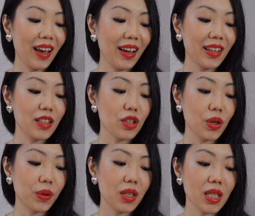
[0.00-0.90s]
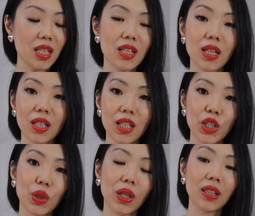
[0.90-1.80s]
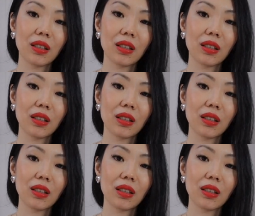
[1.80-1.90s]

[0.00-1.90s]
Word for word: And so this season they're doing